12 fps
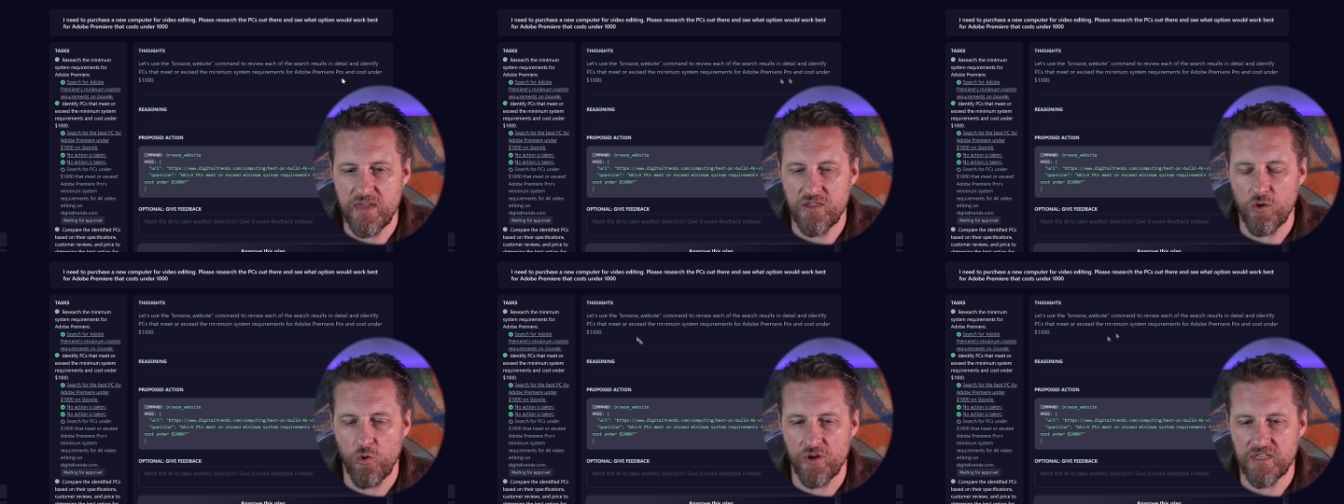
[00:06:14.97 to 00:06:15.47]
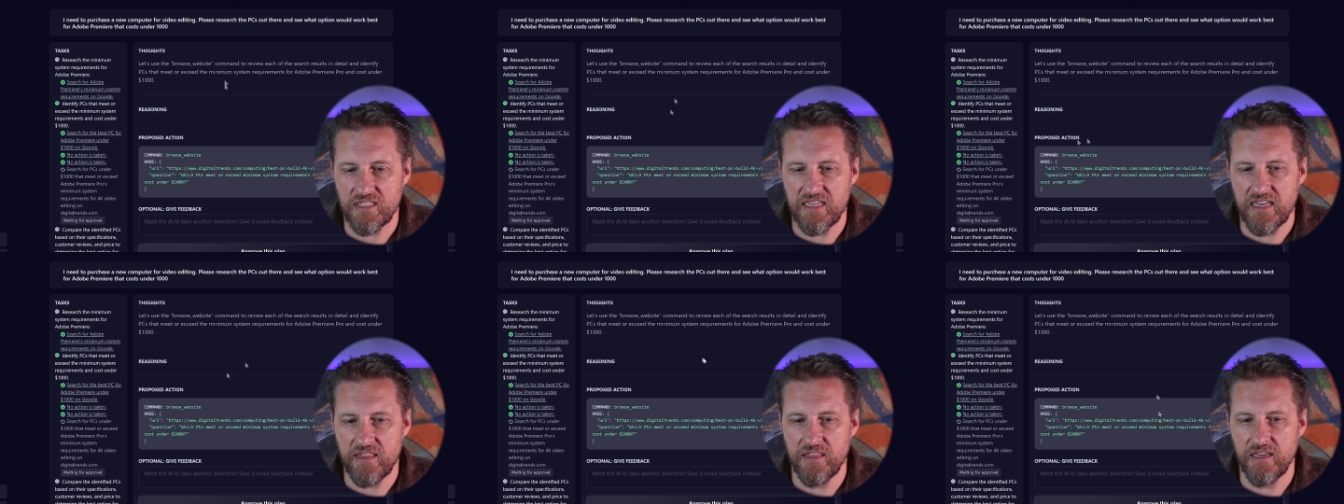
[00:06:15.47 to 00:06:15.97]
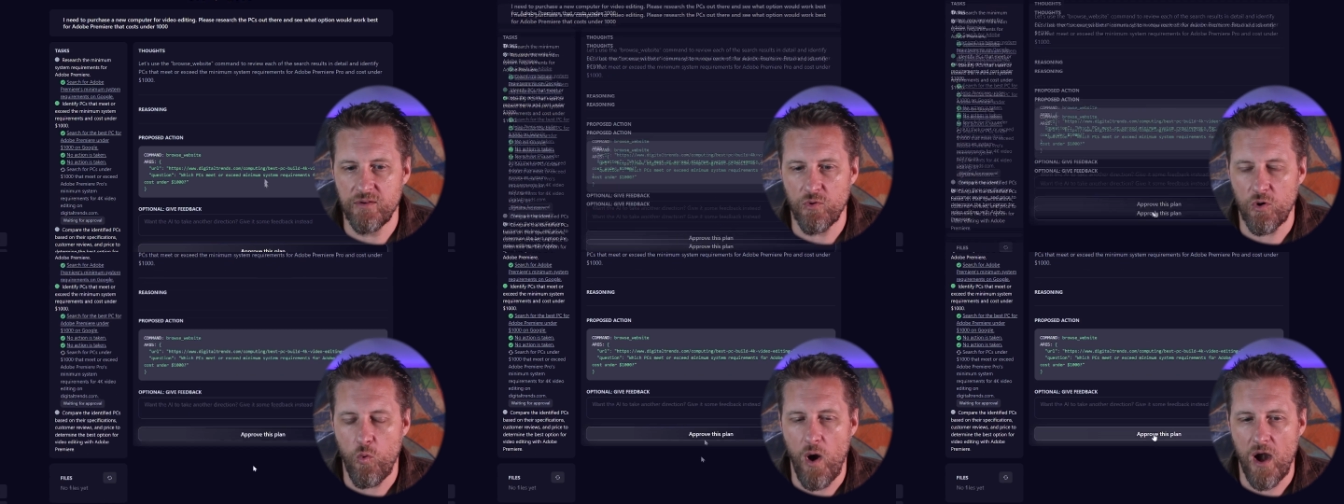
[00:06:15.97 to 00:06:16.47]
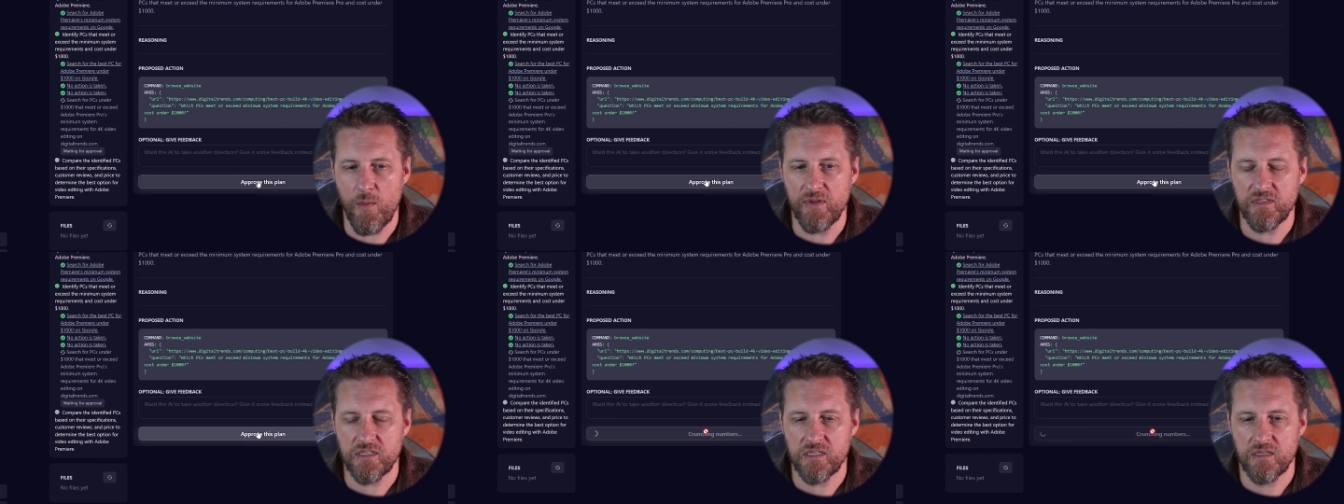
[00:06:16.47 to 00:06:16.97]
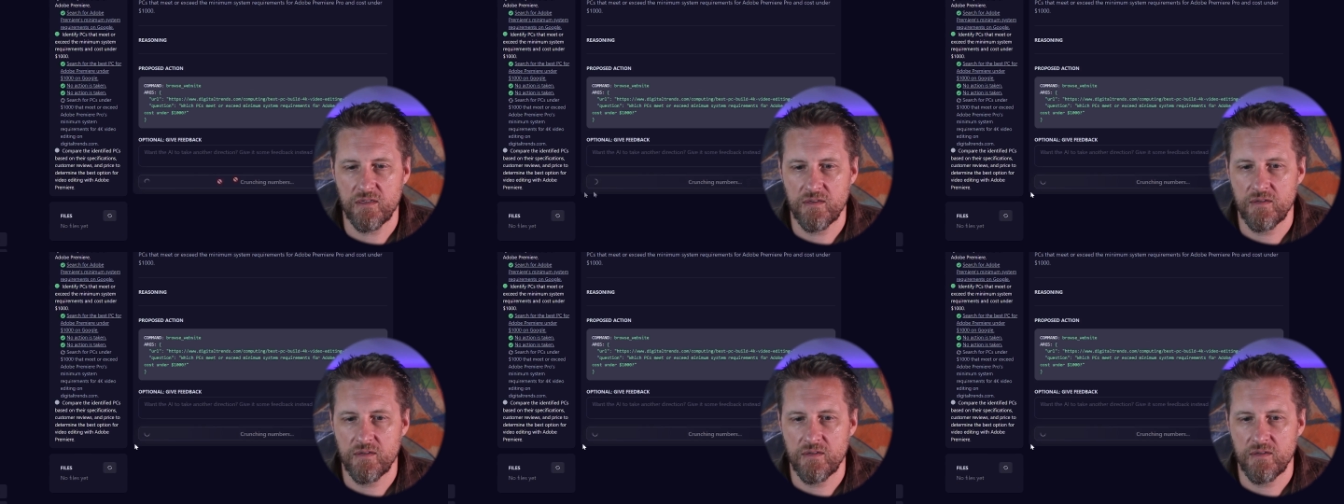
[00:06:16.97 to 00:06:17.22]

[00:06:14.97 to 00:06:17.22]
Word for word: meet or exceed the requirements.